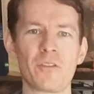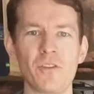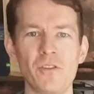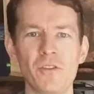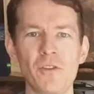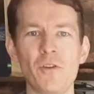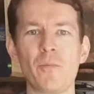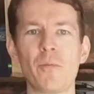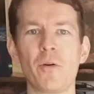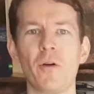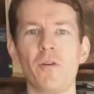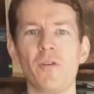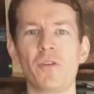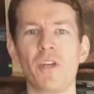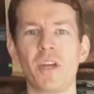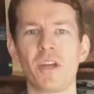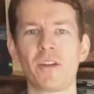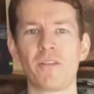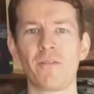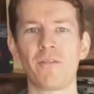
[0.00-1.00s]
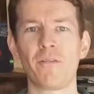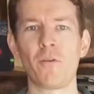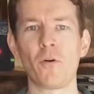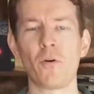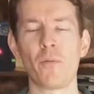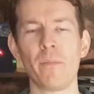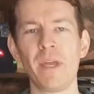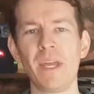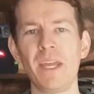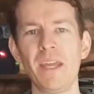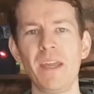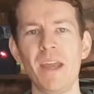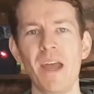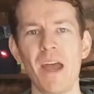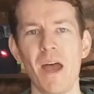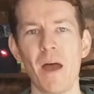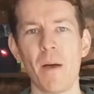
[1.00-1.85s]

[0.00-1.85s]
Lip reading: new project for me.